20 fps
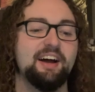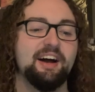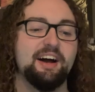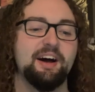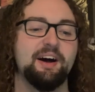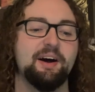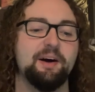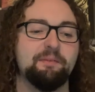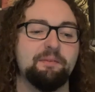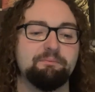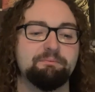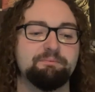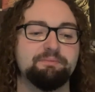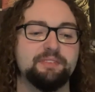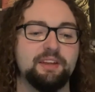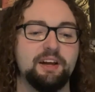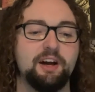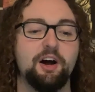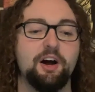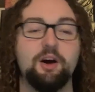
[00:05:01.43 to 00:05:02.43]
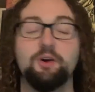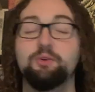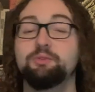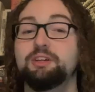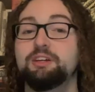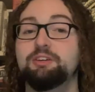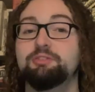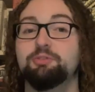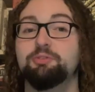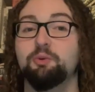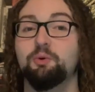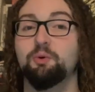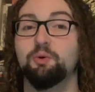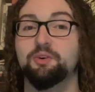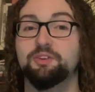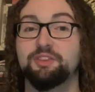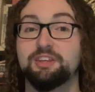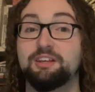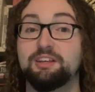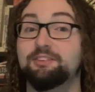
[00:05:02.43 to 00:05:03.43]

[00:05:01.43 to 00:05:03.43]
um, only for the